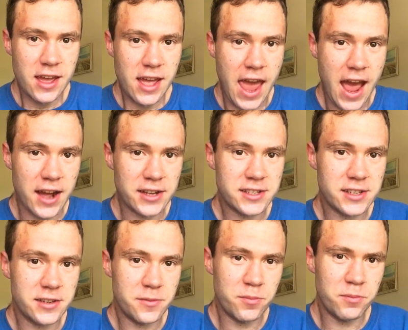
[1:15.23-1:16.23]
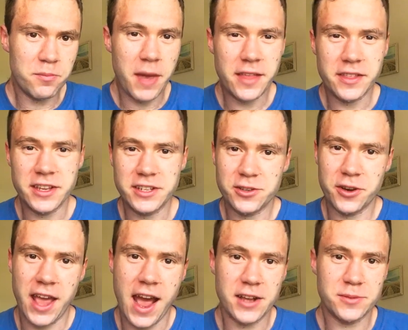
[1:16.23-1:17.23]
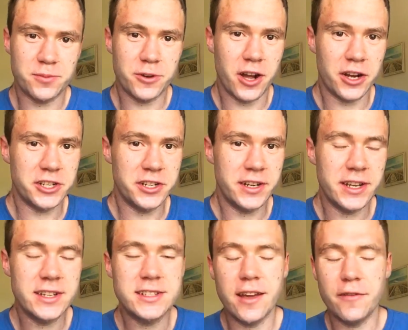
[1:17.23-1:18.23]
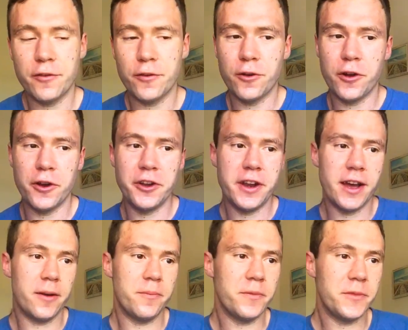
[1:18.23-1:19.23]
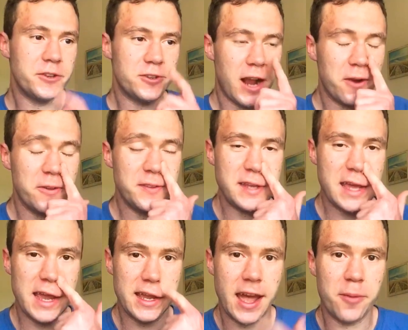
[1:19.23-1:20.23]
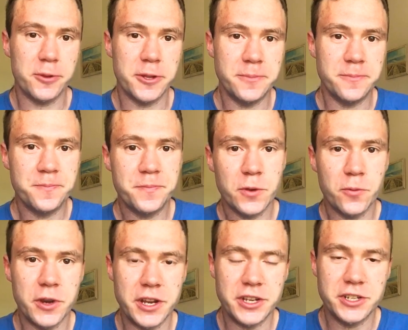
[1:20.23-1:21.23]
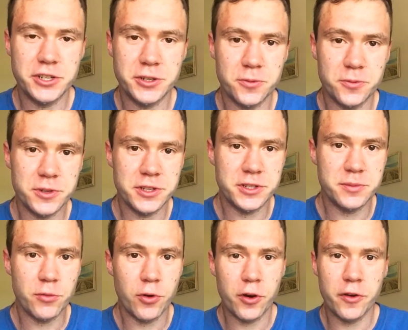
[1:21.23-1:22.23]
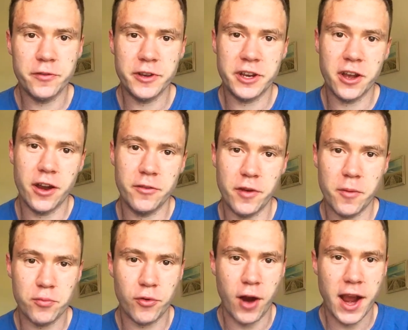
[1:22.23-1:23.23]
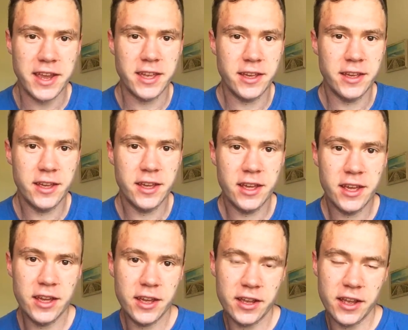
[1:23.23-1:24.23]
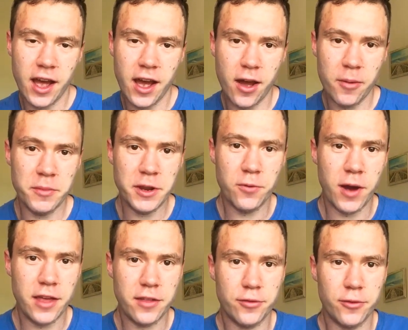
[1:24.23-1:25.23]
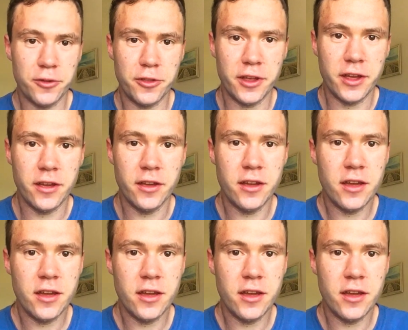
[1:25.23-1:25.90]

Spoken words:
house, mainly sort of house production, except for on the track with Dan Kaplan, which was more of a kind of a break midway through the